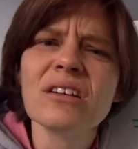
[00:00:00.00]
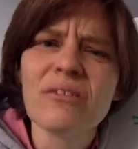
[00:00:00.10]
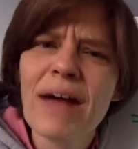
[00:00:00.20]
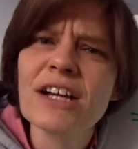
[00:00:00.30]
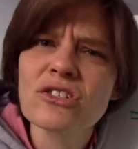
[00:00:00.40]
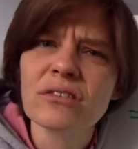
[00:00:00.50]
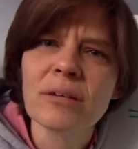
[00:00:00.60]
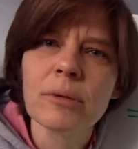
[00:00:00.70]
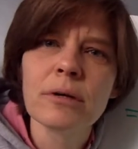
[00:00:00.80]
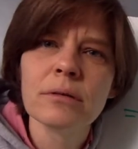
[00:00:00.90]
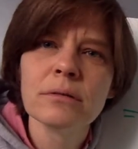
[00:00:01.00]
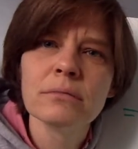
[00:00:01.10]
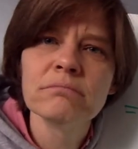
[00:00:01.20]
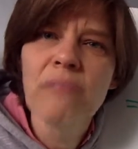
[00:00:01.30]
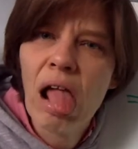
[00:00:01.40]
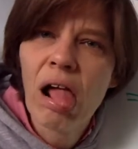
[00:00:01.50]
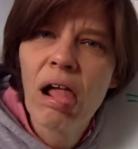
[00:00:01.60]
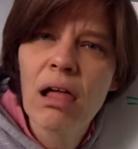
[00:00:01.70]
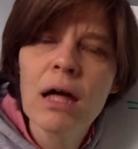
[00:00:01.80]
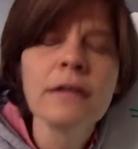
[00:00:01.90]
a rational number. Blech.
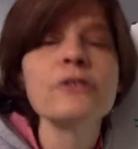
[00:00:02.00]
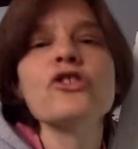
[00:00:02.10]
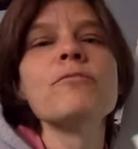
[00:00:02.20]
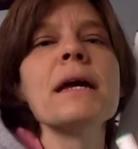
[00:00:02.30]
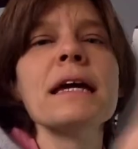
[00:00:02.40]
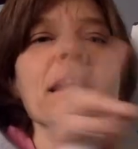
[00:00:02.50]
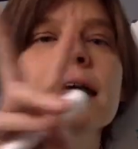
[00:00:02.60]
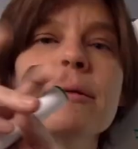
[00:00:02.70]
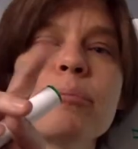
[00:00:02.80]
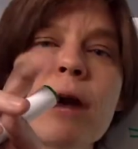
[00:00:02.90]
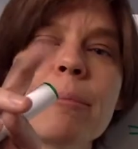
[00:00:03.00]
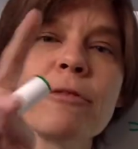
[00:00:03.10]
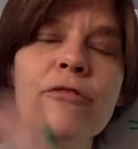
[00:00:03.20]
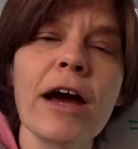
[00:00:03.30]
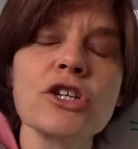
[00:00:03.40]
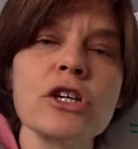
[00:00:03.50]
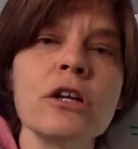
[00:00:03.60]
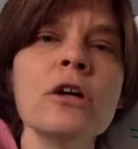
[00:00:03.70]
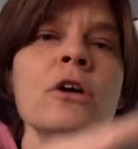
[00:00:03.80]
Let's just make it an improper fraction,